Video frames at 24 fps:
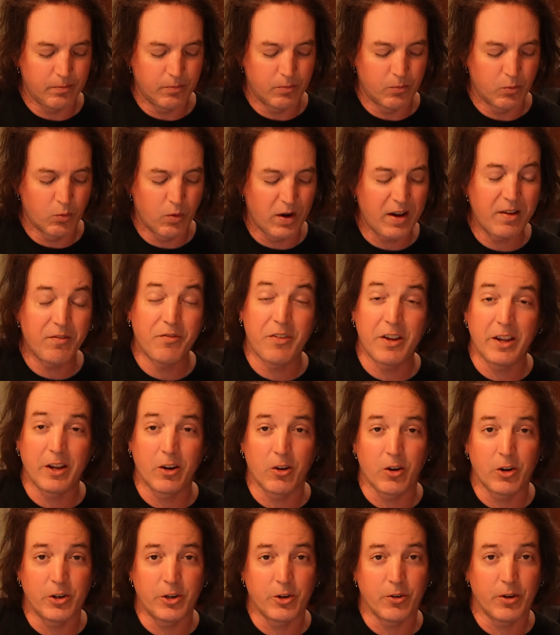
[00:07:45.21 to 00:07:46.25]
ring finger
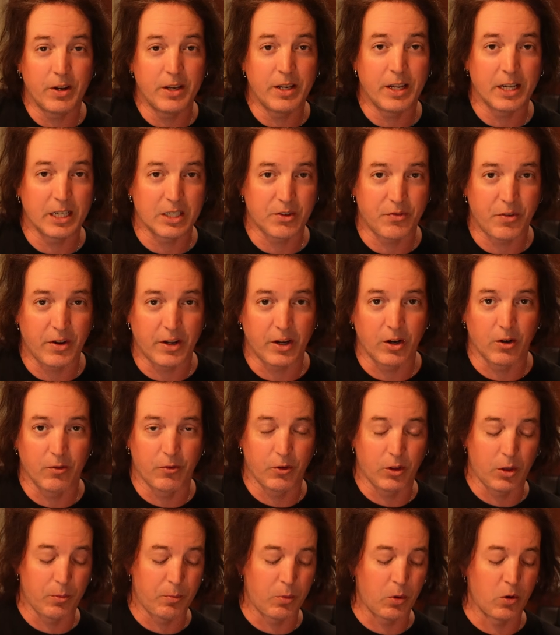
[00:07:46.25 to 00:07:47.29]
and your index finger for
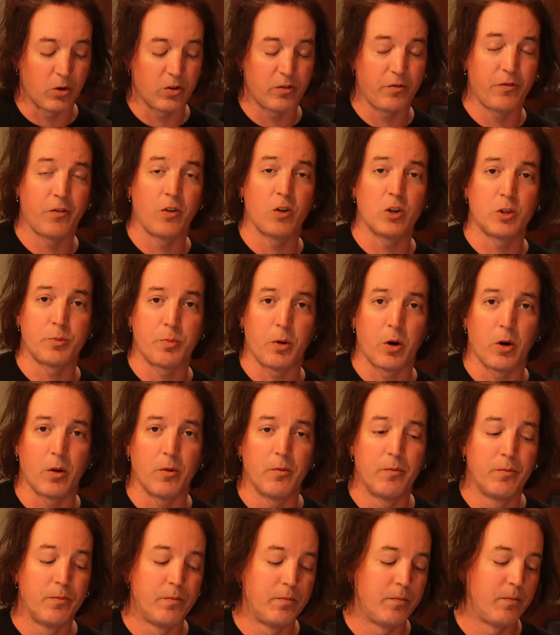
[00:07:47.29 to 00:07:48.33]
the first part.
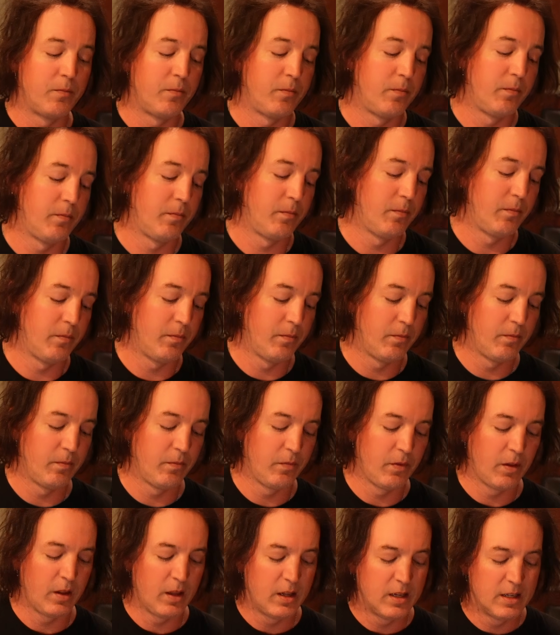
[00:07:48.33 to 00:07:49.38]

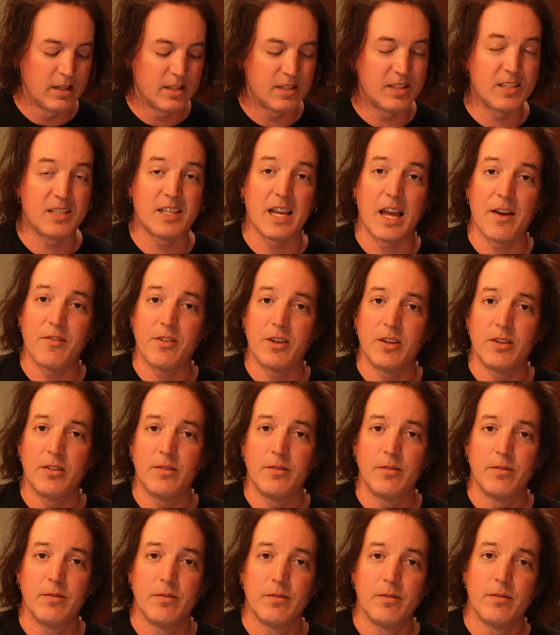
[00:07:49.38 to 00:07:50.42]
7,
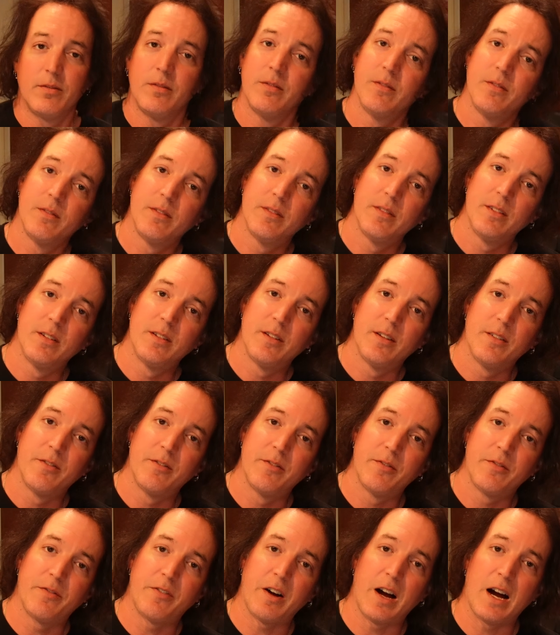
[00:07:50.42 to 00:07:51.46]

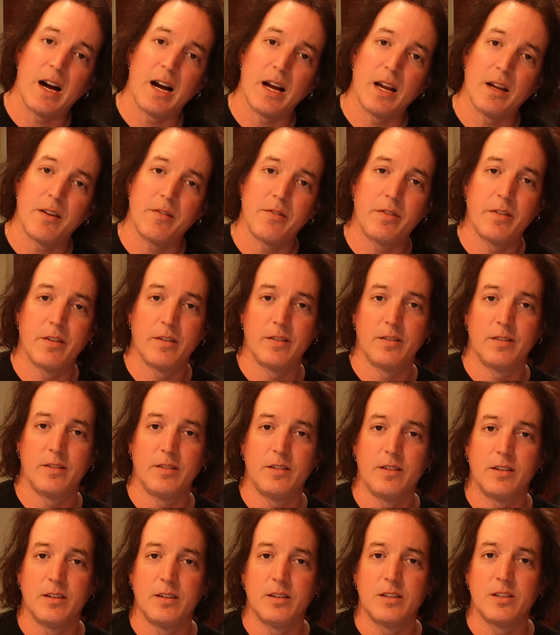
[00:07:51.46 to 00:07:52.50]
5,
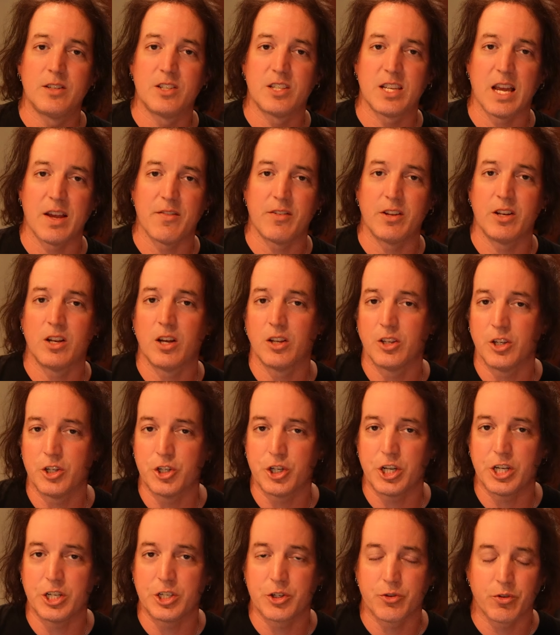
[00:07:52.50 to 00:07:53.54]
7 on the
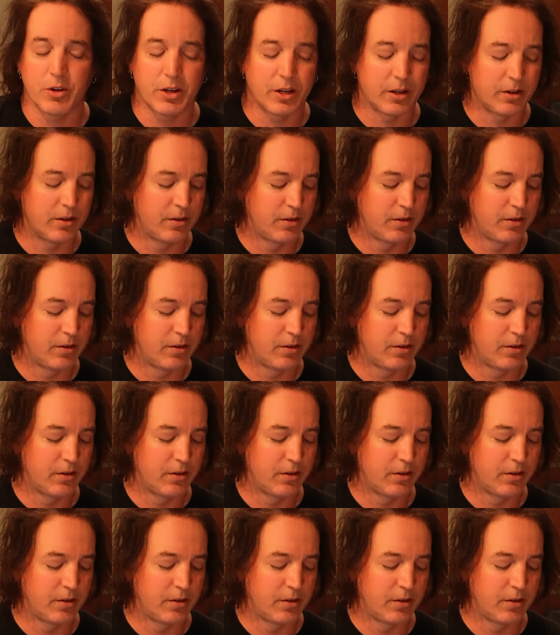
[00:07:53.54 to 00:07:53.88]
G string.